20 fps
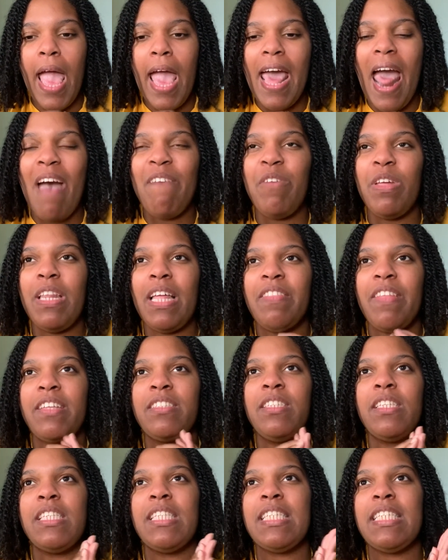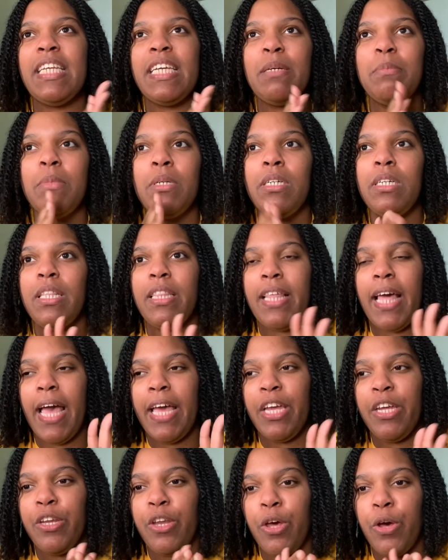I feel like there's a stigma
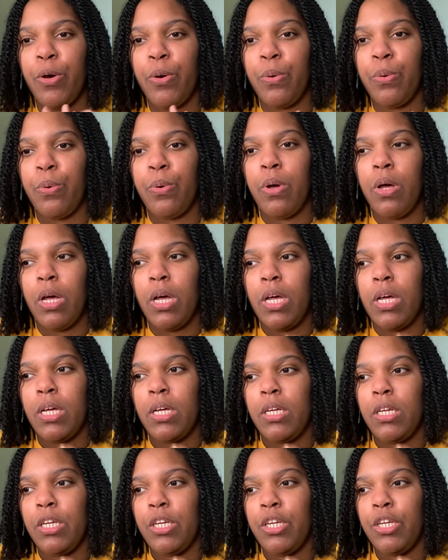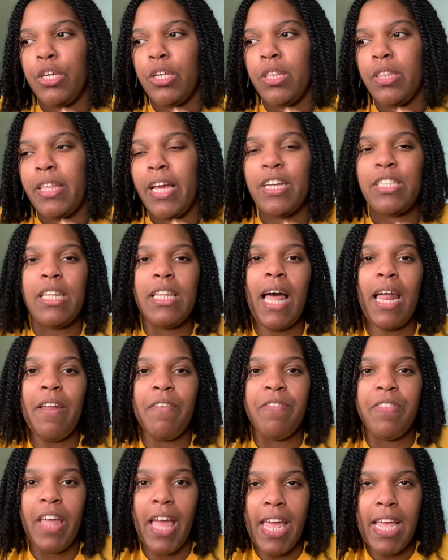that, there's a lot
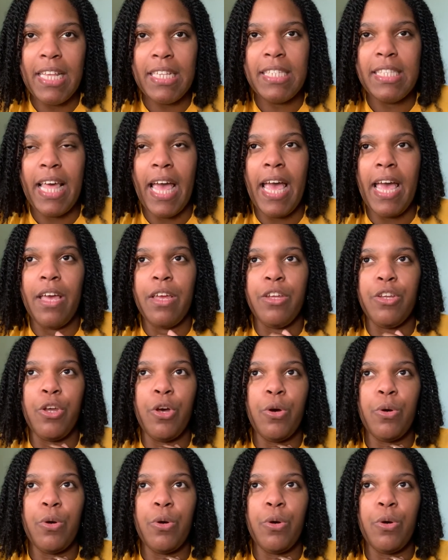of things that,